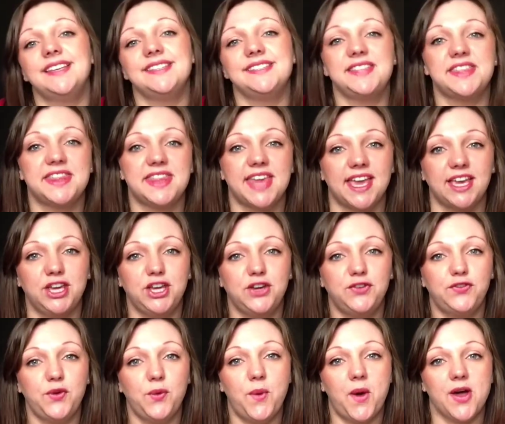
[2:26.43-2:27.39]
So thank you
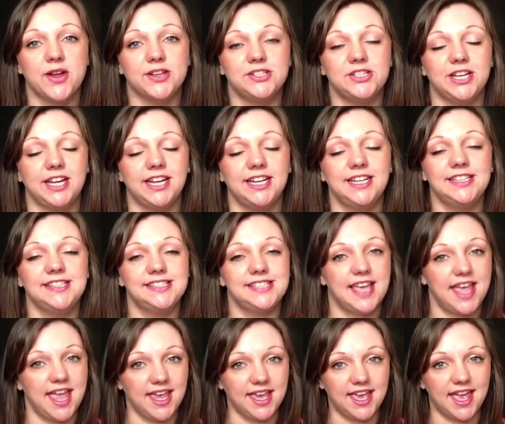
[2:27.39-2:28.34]
for watching.
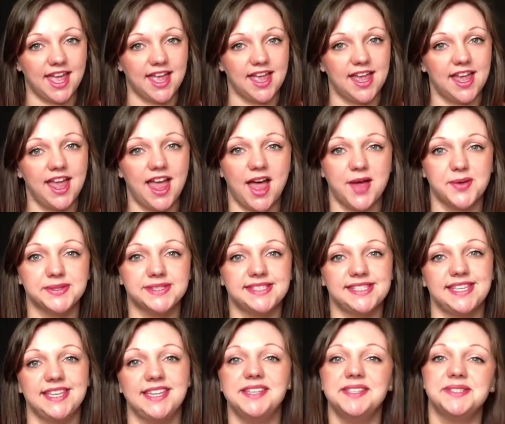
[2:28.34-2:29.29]
Take care. I'll
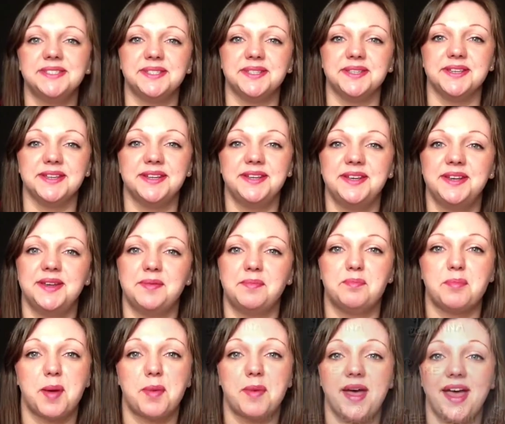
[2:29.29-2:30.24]
see you soon.
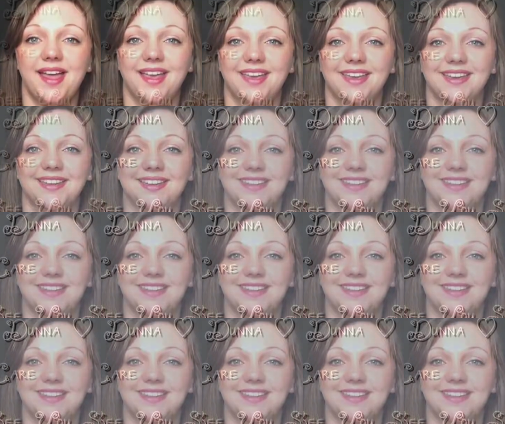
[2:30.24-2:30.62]
Bye bye.